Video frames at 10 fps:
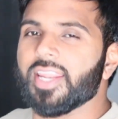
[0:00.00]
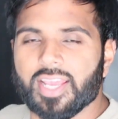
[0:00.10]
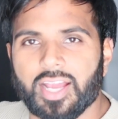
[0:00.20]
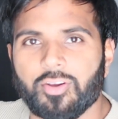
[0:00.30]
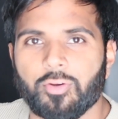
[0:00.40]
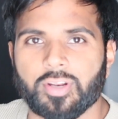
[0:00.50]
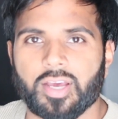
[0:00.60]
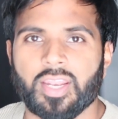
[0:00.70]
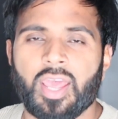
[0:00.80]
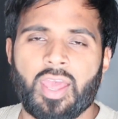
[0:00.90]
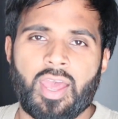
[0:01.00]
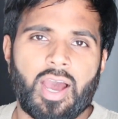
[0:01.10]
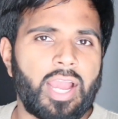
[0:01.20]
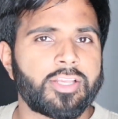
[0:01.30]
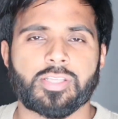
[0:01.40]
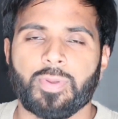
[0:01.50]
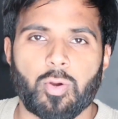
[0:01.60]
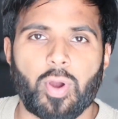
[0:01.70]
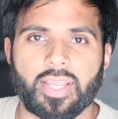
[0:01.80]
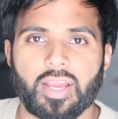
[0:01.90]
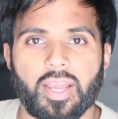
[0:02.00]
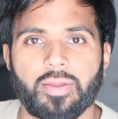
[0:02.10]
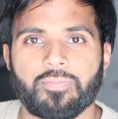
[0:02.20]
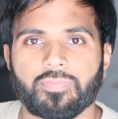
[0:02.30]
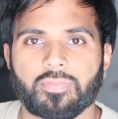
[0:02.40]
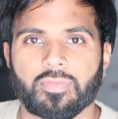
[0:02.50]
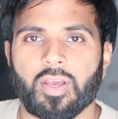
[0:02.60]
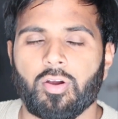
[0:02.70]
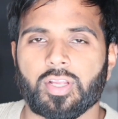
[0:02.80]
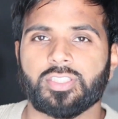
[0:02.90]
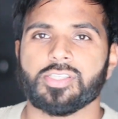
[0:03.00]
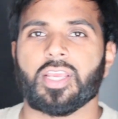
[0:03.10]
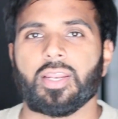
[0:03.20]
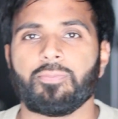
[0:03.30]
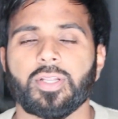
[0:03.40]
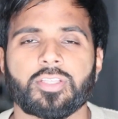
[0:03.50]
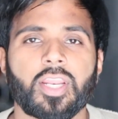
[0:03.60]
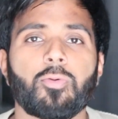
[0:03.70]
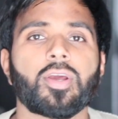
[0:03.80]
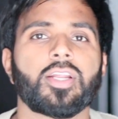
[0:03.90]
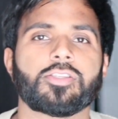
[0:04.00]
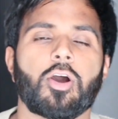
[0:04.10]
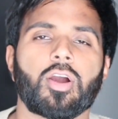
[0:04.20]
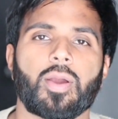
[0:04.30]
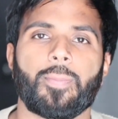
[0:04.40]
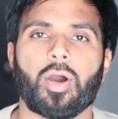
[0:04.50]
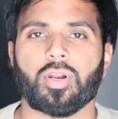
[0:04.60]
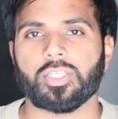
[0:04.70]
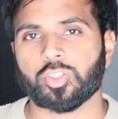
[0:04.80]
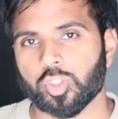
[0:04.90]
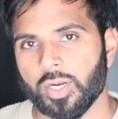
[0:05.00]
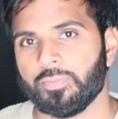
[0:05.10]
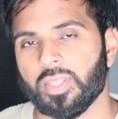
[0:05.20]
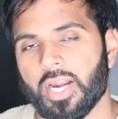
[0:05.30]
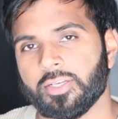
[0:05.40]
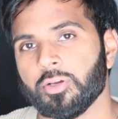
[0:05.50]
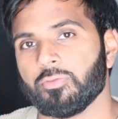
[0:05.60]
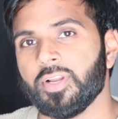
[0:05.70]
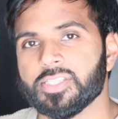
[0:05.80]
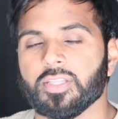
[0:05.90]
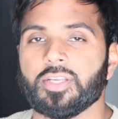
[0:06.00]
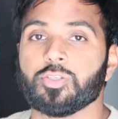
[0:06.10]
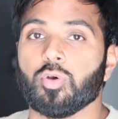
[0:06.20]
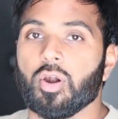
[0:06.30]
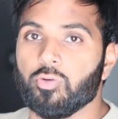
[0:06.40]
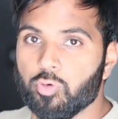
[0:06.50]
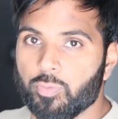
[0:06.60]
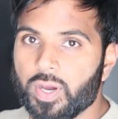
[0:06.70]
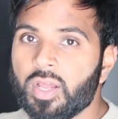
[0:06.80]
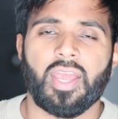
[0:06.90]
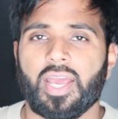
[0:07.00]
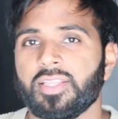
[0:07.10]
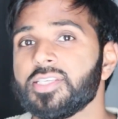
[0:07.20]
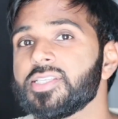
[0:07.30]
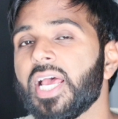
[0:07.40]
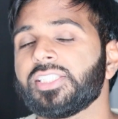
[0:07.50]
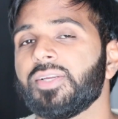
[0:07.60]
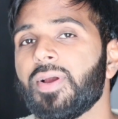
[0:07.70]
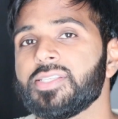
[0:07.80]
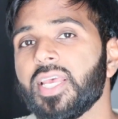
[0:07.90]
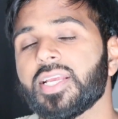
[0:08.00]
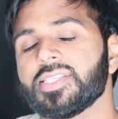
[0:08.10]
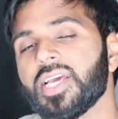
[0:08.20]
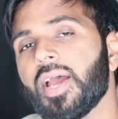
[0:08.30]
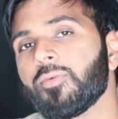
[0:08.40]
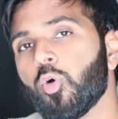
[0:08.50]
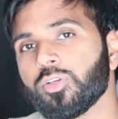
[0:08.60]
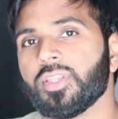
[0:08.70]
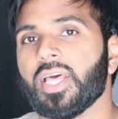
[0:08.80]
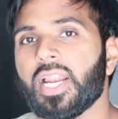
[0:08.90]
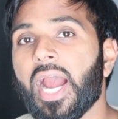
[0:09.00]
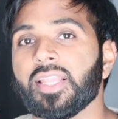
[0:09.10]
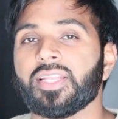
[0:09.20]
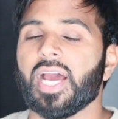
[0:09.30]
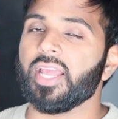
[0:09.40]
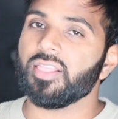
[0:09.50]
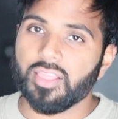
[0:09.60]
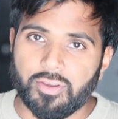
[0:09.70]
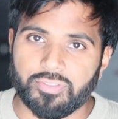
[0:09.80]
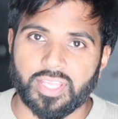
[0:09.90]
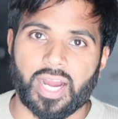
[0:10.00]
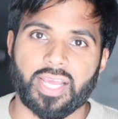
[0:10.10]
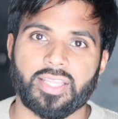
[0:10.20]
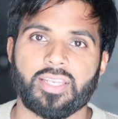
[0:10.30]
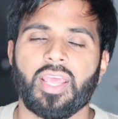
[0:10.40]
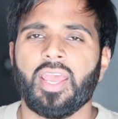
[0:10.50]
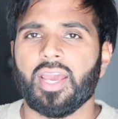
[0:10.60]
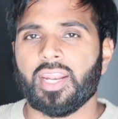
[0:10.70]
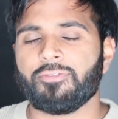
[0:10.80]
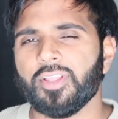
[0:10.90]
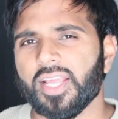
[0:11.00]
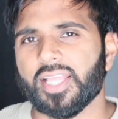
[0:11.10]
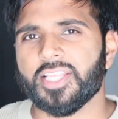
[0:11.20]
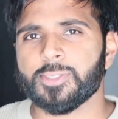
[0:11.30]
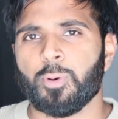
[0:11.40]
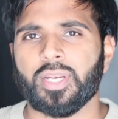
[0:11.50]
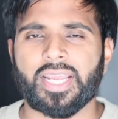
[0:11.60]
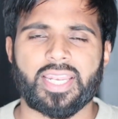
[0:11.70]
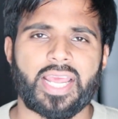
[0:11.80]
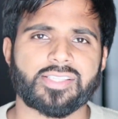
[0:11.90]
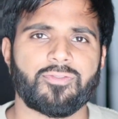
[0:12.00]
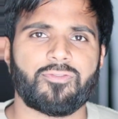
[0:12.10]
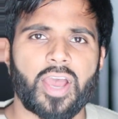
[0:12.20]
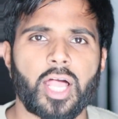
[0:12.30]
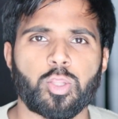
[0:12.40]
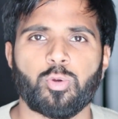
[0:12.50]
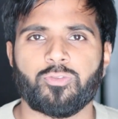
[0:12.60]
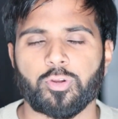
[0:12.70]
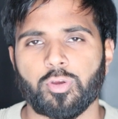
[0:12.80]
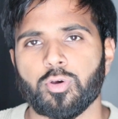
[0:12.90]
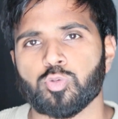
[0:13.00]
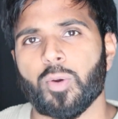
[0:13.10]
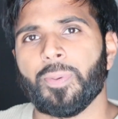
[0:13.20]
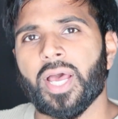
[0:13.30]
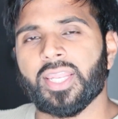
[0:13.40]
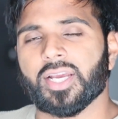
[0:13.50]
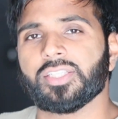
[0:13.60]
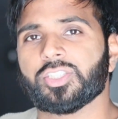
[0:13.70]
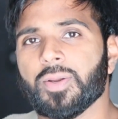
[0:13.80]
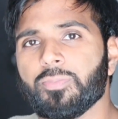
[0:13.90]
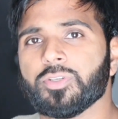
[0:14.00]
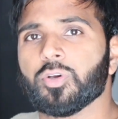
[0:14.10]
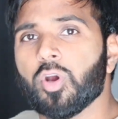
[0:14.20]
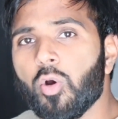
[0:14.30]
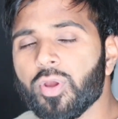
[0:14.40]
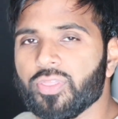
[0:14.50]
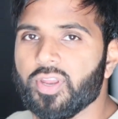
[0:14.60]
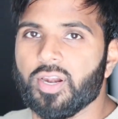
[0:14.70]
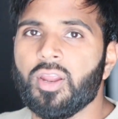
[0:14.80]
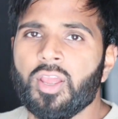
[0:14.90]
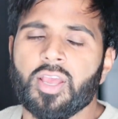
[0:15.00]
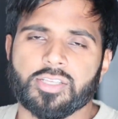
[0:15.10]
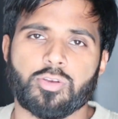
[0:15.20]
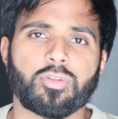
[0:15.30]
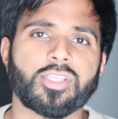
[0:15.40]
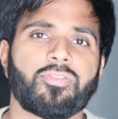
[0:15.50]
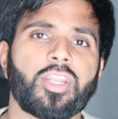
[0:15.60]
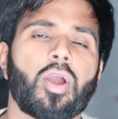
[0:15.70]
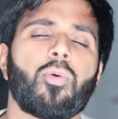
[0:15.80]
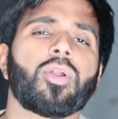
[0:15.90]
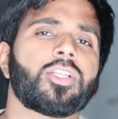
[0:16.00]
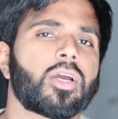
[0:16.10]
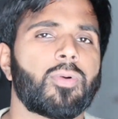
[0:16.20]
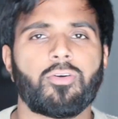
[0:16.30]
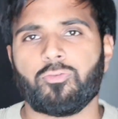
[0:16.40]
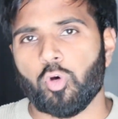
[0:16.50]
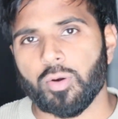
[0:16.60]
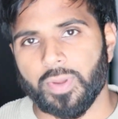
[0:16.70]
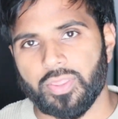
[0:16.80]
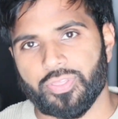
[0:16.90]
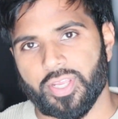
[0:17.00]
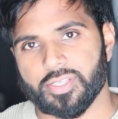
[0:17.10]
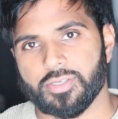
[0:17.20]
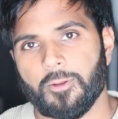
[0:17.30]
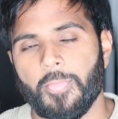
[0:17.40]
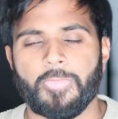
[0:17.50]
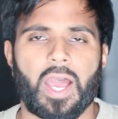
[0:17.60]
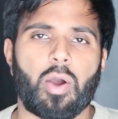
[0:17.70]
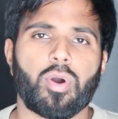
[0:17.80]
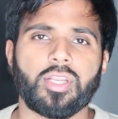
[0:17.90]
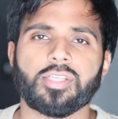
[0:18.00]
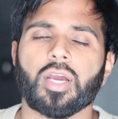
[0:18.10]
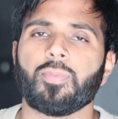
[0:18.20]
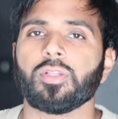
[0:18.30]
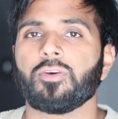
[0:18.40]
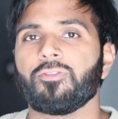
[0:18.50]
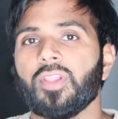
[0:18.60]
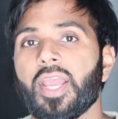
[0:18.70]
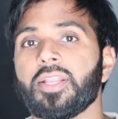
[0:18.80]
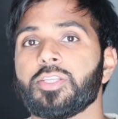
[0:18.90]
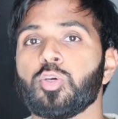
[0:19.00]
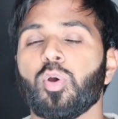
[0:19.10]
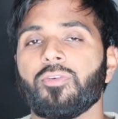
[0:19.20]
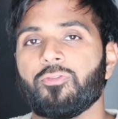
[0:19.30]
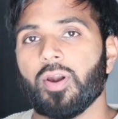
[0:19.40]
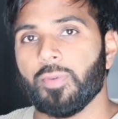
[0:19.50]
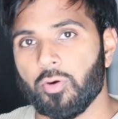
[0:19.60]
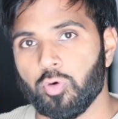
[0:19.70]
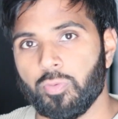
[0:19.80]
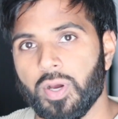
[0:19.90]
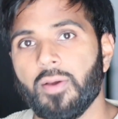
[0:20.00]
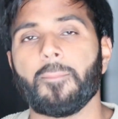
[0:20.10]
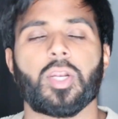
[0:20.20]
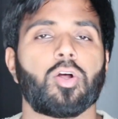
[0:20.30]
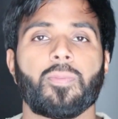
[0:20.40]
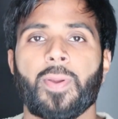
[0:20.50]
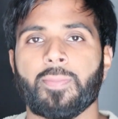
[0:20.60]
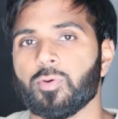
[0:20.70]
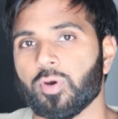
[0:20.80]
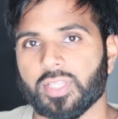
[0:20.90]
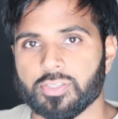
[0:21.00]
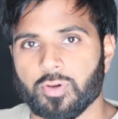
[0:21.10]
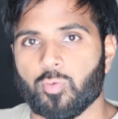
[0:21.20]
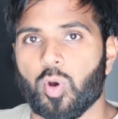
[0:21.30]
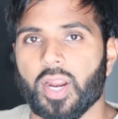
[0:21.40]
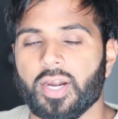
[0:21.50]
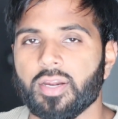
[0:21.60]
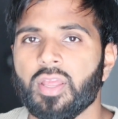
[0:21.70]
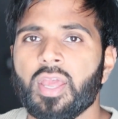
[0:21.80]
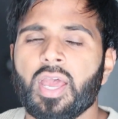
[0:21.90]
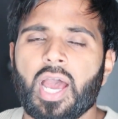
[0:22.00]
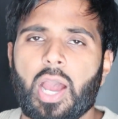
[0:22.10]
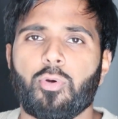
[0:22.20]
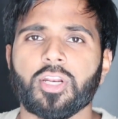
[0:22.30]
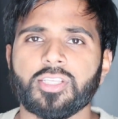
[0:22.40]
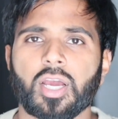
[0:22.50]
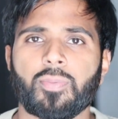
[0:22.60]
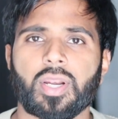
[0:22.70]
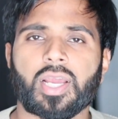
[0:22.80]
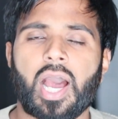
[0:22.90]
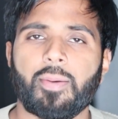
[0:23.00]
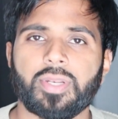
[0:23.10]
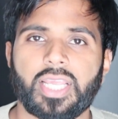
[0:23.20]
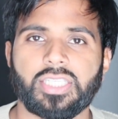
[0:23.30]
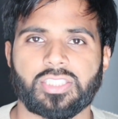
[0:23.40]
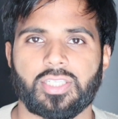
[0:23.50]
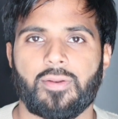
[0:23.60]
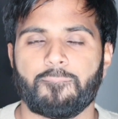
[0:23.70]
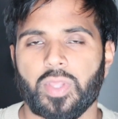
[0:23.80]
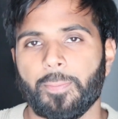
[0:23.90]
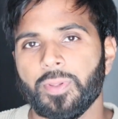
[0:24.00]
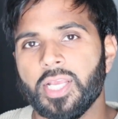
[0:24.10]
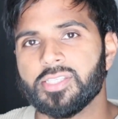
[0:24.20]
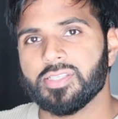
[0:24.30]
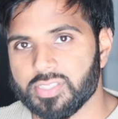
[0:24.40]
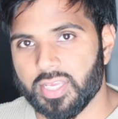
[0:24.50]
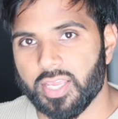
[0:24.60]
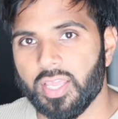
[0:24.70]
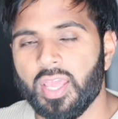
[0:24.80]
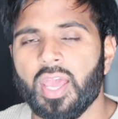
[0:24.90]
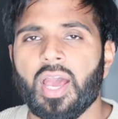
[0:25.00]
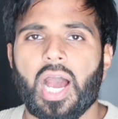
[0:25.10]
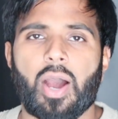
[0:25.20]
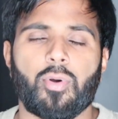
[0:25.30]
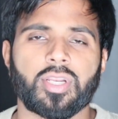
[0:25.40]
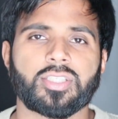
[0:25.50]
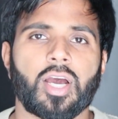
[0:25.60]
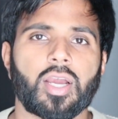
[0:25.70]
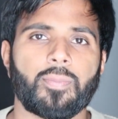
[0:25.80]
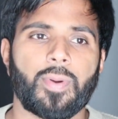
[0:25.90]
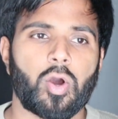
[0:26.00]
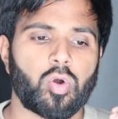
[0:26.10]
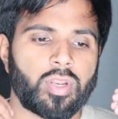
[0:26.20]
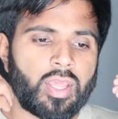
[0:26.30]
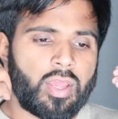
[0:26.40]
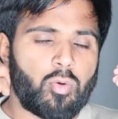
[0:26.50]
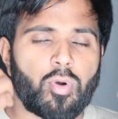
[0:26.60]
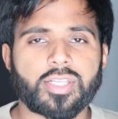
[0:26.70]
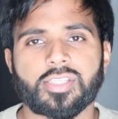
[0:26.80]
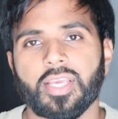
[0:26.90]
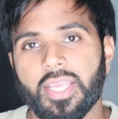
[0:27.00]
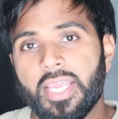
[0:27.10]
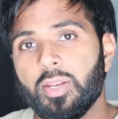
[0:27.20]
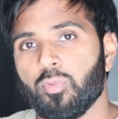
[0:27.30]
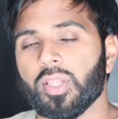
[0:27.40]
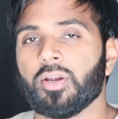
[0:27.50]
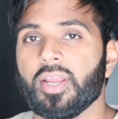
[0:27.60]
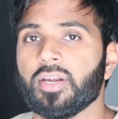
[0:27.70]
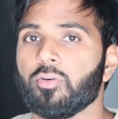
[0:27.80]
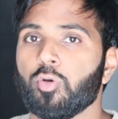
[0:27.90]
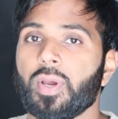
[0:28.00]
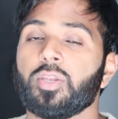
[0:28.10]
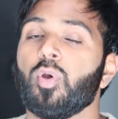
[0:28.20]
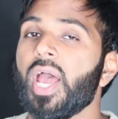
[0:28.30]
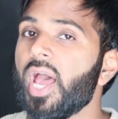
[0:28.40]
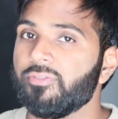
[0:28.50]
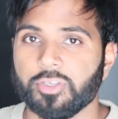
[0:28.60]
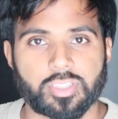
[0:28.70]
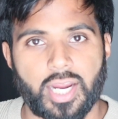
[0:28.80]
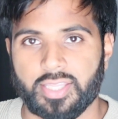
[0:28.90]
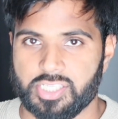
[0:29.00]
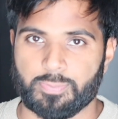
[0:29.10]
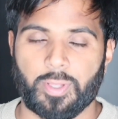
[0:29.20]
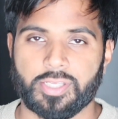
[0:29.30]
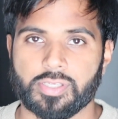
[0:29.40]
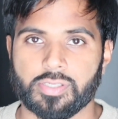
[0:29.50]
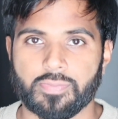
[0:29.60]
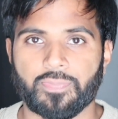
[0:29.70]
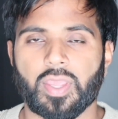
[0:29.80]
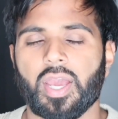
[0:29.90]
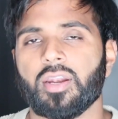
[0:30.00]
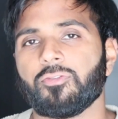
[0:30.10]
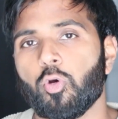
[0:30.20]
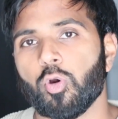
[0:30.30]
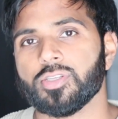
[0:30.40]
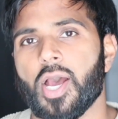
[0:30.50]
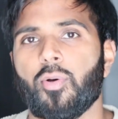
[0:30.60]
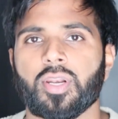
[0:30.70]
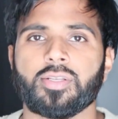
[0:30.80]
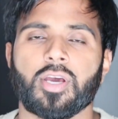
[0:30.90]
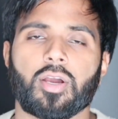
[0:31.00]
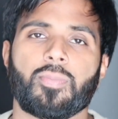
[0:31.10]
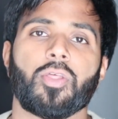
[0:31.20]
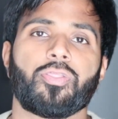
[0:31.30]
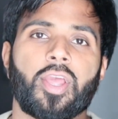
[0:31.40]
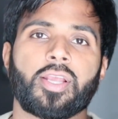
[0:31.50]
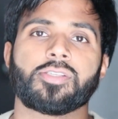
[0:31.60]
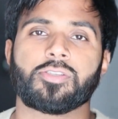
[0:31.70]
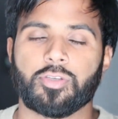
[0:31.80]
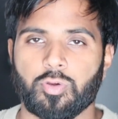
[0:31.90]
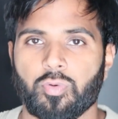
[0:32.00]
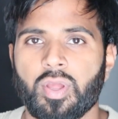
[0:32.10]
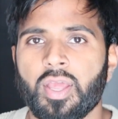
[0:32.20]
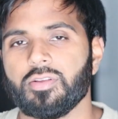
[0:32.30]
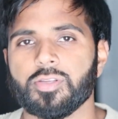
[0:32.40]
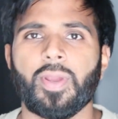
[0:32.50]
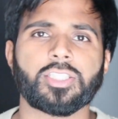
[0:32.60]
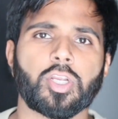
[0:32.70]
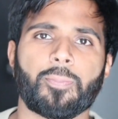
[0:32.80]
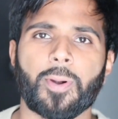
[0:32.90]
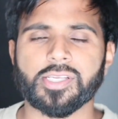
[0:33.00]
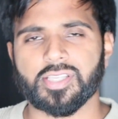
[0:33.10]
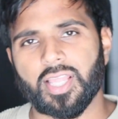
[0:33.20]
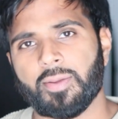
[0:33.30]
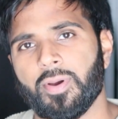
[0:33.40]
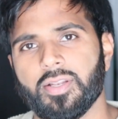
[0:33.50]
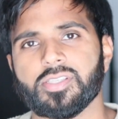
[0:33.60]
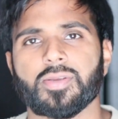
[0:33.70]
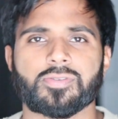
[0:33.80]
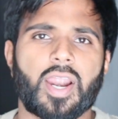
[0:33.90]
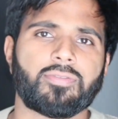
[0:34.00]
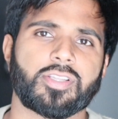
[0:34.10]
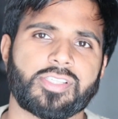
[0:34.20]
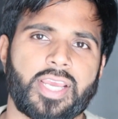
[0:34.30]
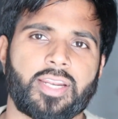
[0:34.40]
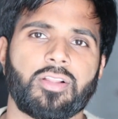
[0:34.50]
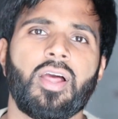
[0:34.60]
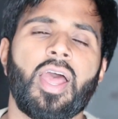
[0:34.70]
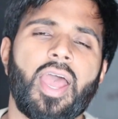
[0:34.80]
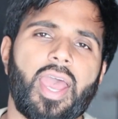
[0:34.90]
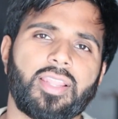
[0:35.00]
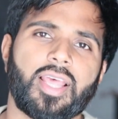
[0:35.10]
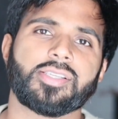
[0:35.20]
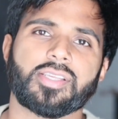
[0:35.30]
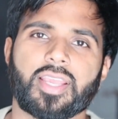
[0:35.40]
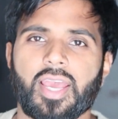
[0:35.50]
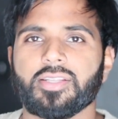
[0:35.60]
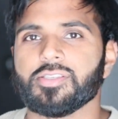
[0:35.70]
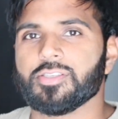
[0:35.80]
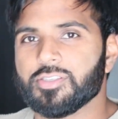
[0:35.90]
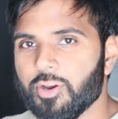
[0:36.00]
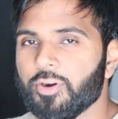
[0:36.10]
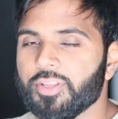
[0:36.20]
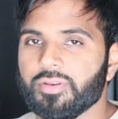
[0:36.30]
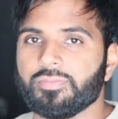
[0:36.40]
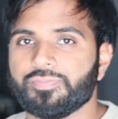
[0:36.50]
I got going on. I used to be a white guy. Okay, just kidding. But today we're going to talk about a trip that I took recently to Aruba. And this is actually my second time going to that island. I love the island, and I feel like at this point I can add some value for those who are planning on trip to going there. So in this video, I want to talk about four main things. I want to talk about the flight to and from Aruba and all the paperwork that's required. I want to talk about accommodation and place to stay. I want to talk about what to eat while you're in Aruba, and you have to try these places. And of course, I want to talk about things to do. So make sure you press the like button, subscribe to this channel, and let's get started.